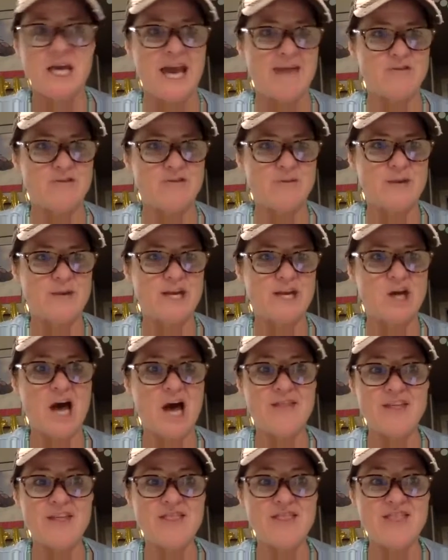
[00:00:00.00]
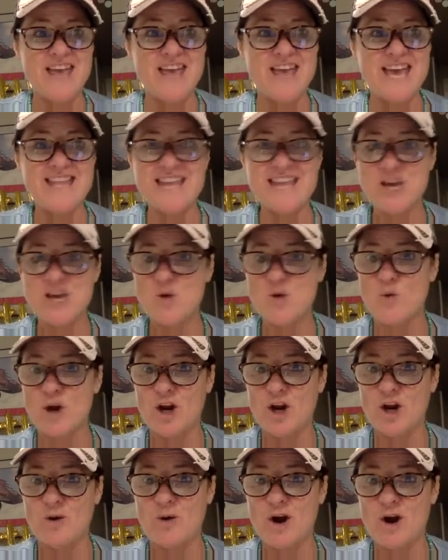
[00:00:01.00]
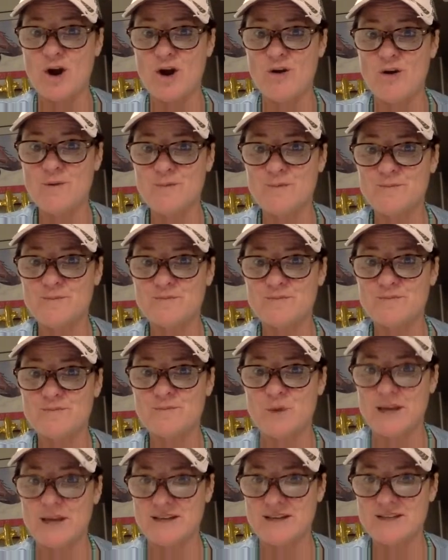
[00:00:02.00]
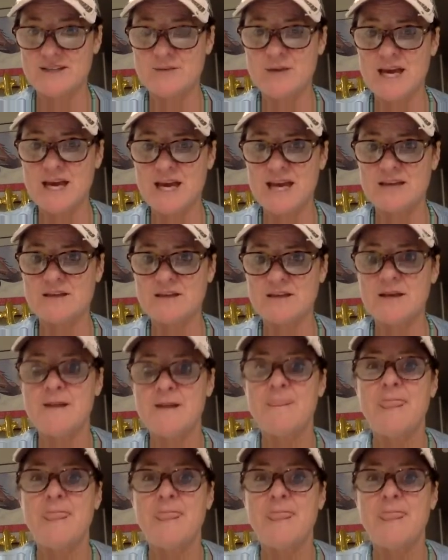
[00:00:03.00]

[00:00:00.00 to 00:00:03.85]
Everybody got the thing that you want to grow? Bring it to mind.